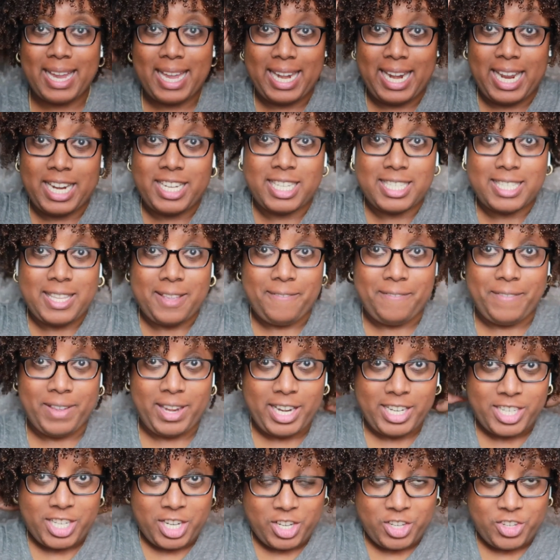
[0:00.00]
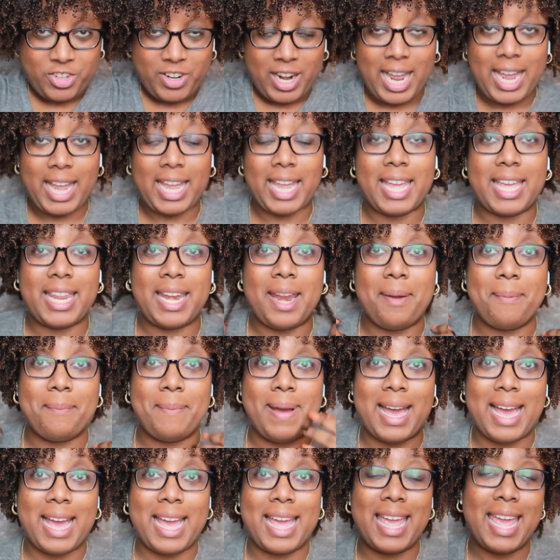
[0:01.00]
and I just finished drying
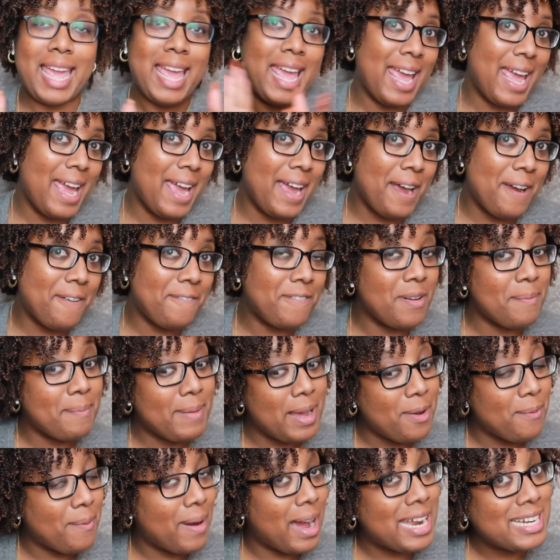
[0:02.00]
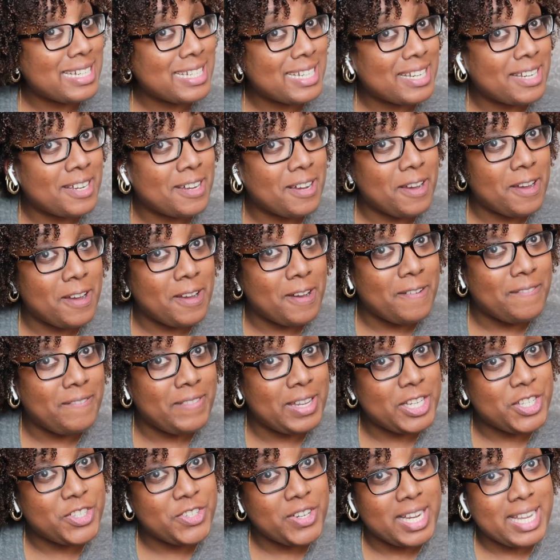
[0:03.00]
my hair from my wash and go
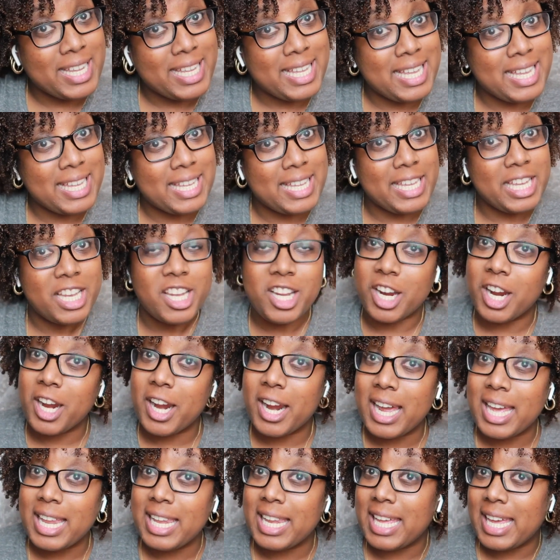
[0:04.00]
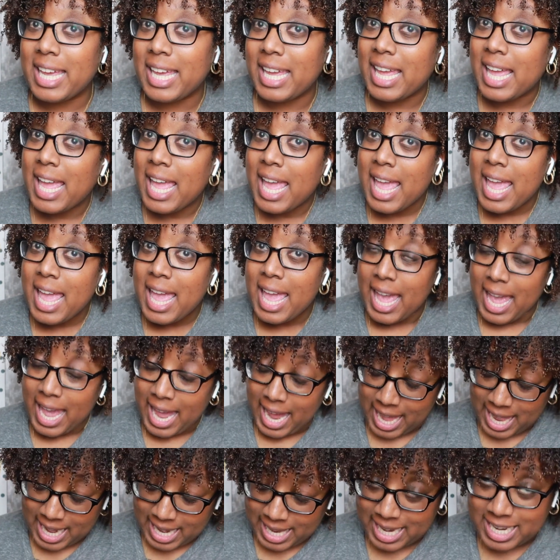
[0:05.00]
featuring Kinky Curly.
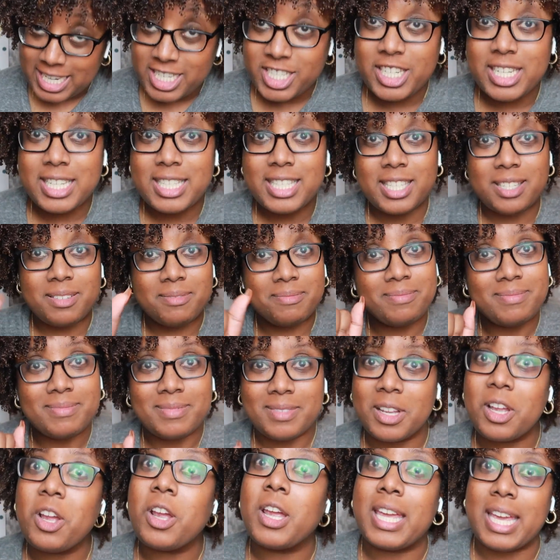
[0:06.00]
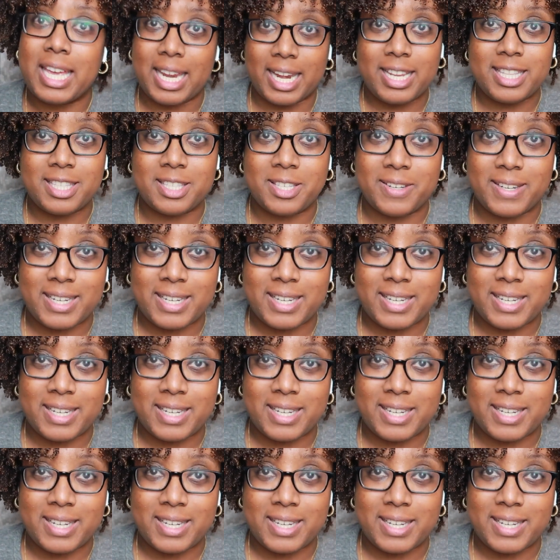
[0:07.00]
And let's just get into